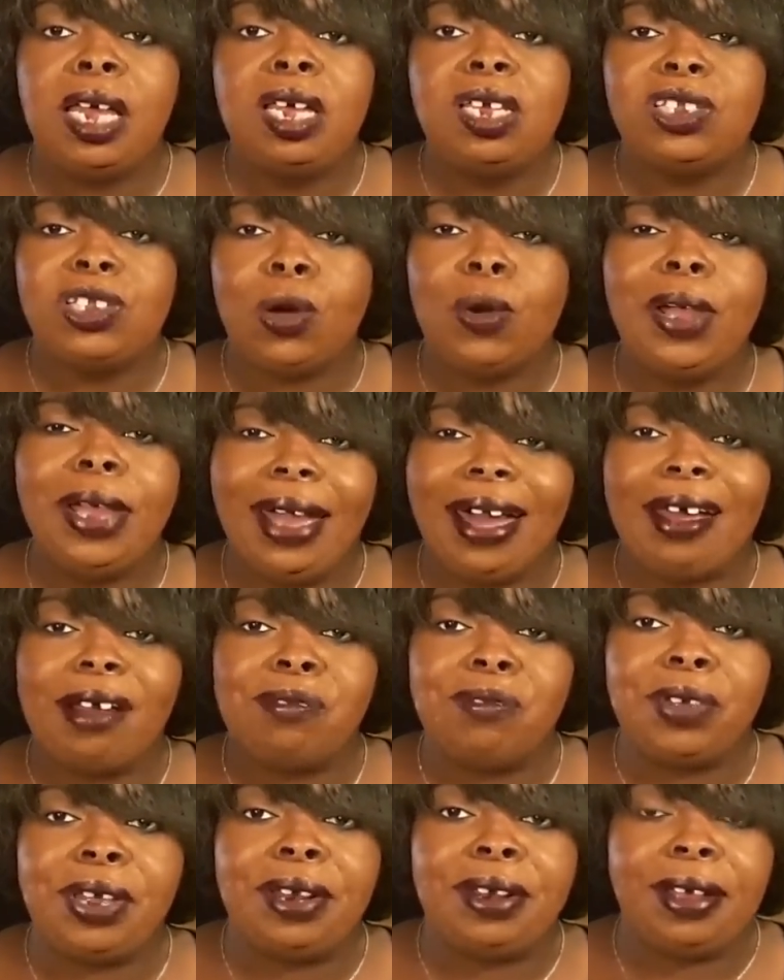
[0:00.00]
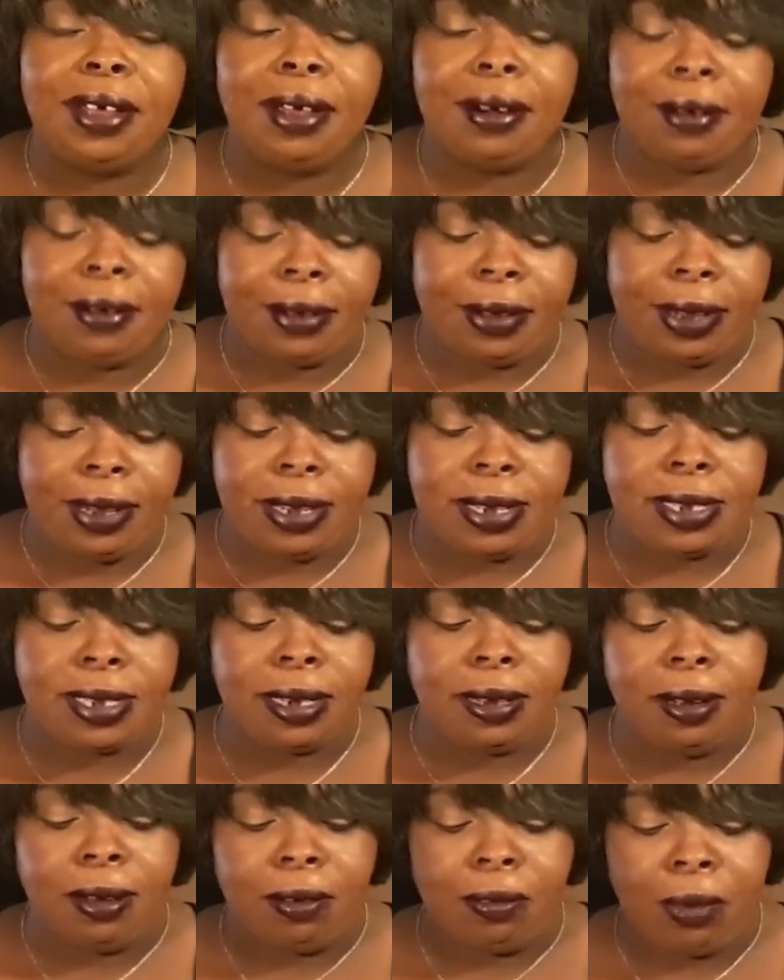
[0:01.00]
So he got a vendetta against
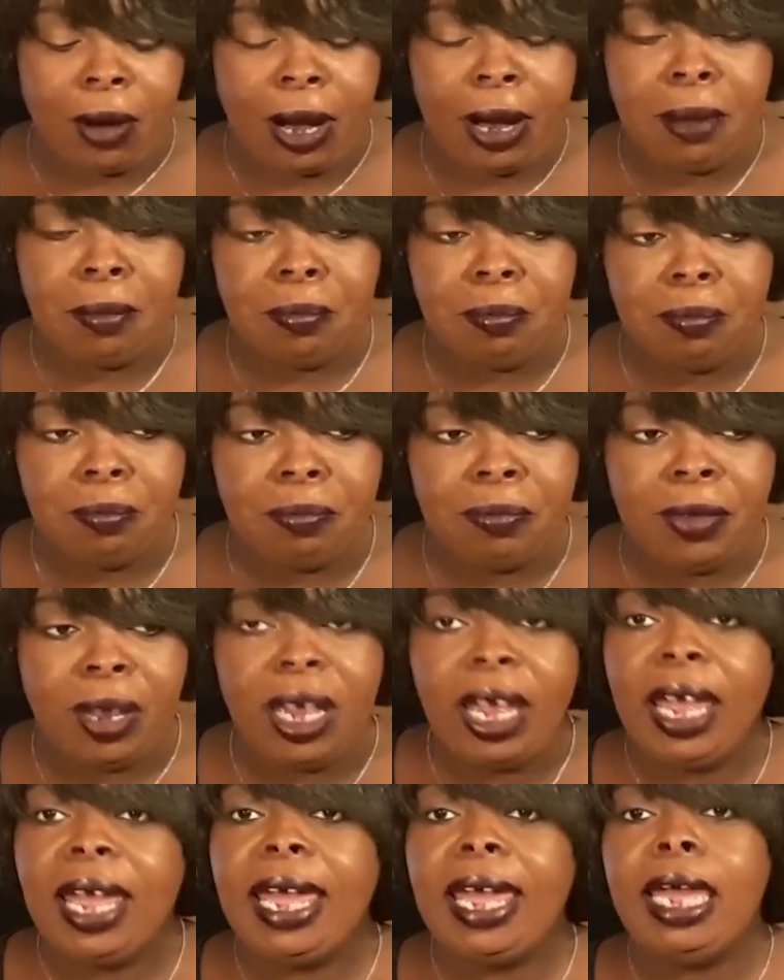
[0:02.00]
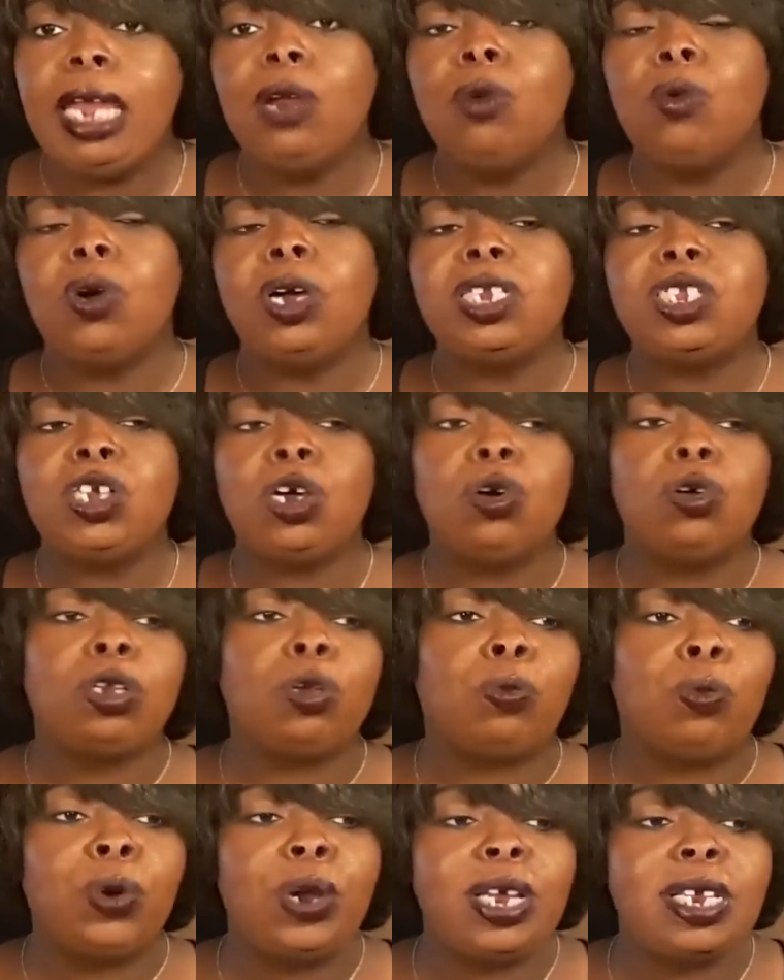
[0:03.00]
her, right? He the one told the
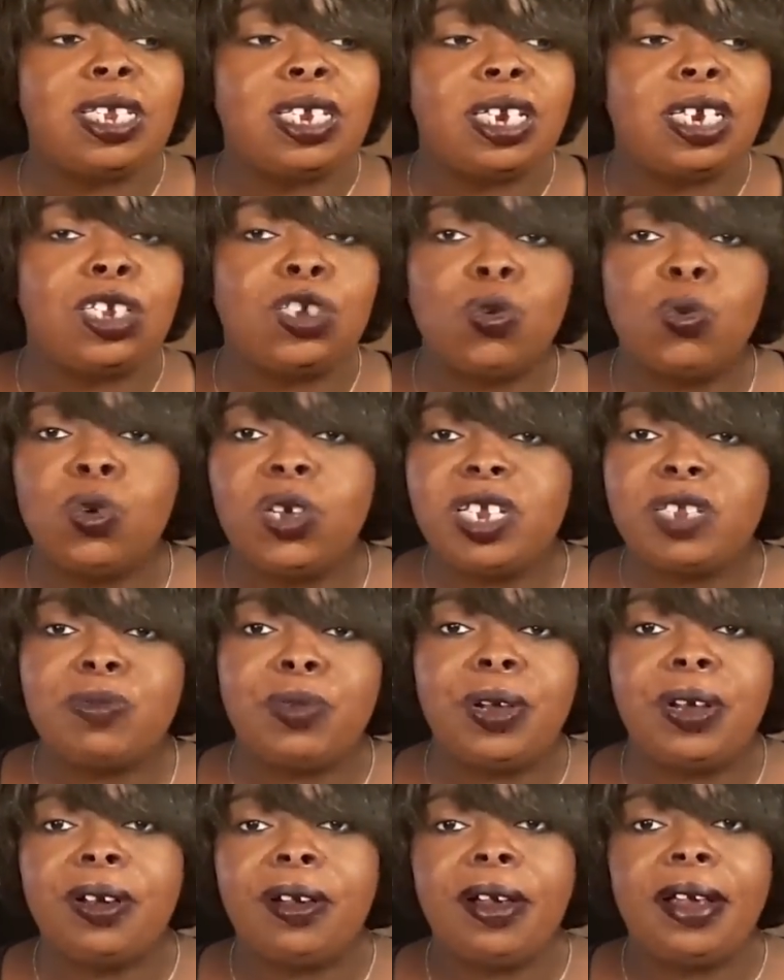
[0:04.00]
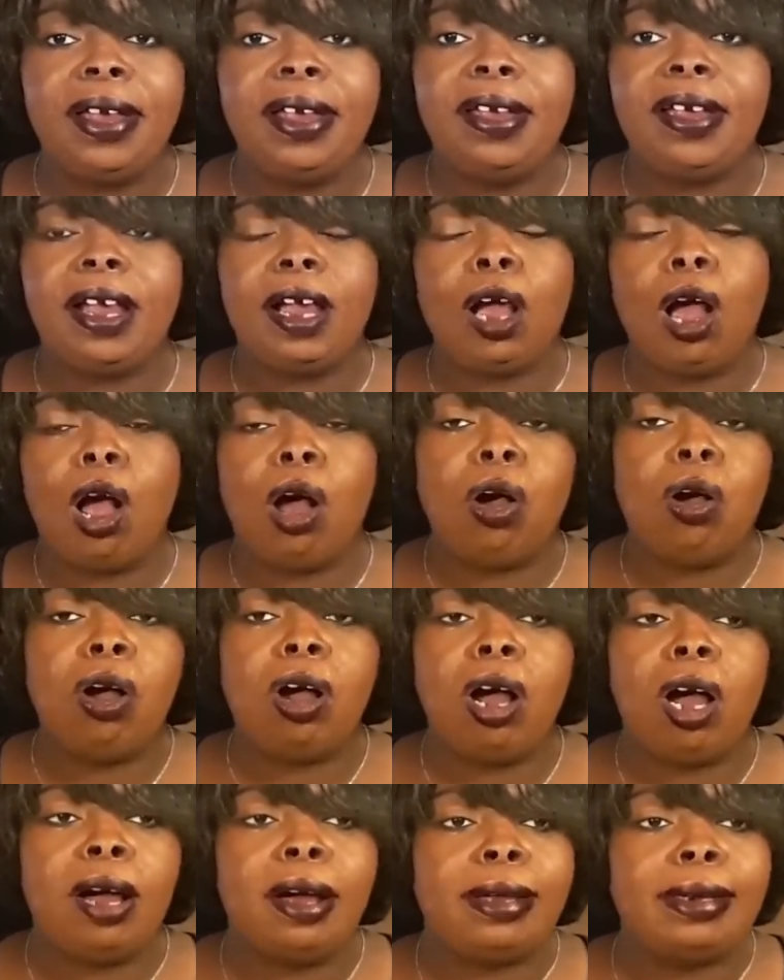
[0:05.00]
president to whisper in her ear and call
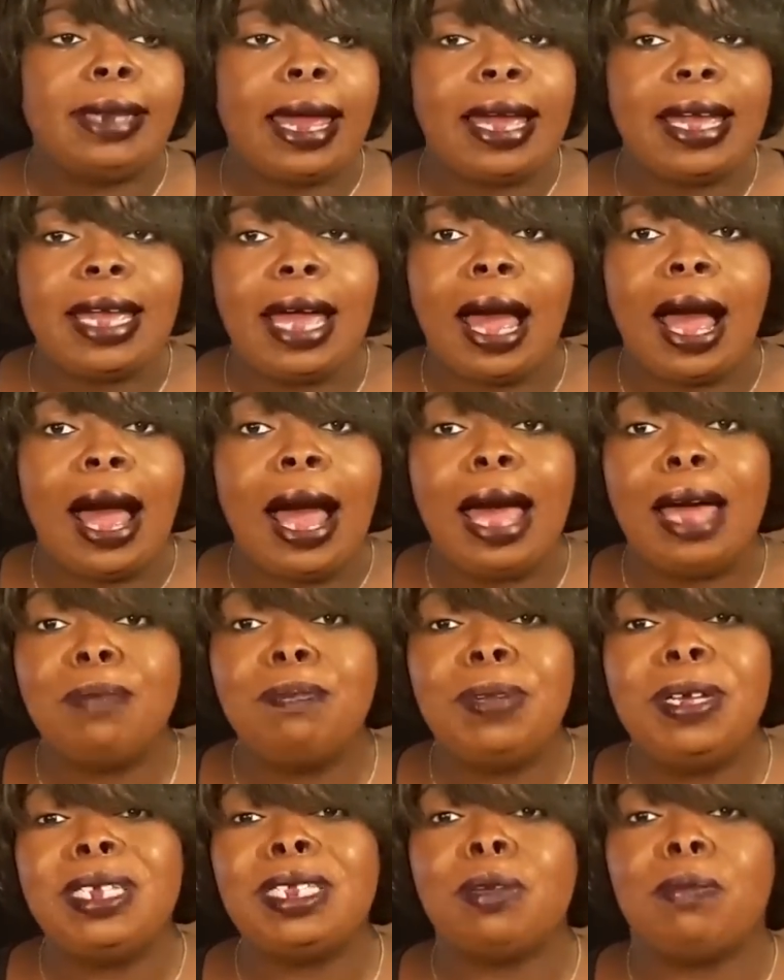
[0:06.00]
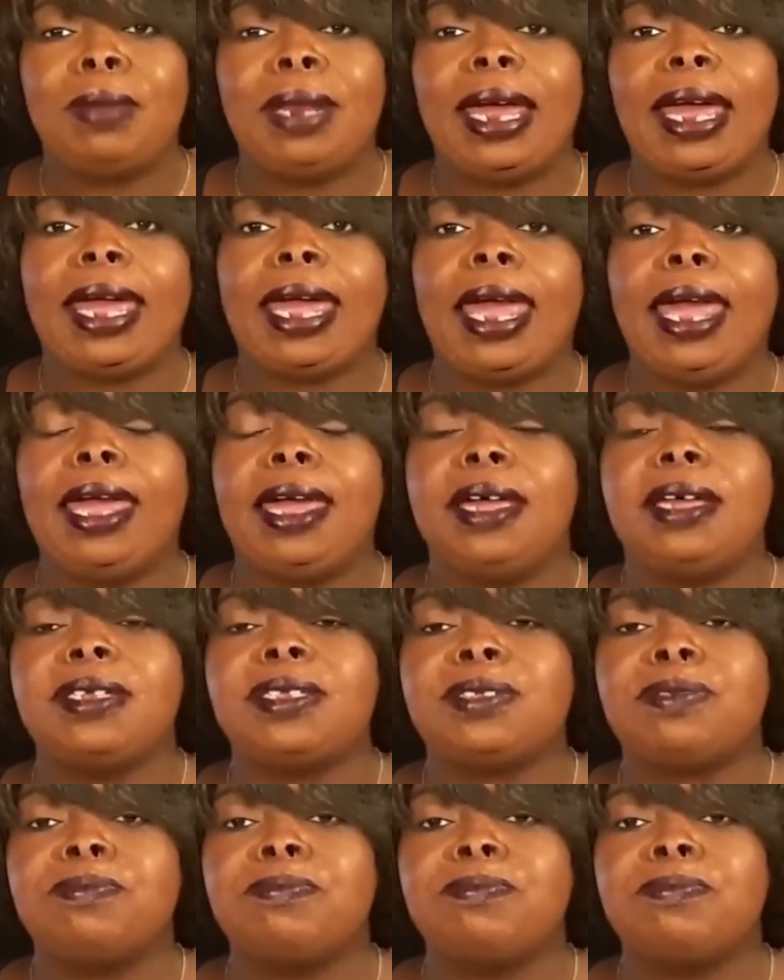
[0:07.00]
her a night a hot piece of black ass.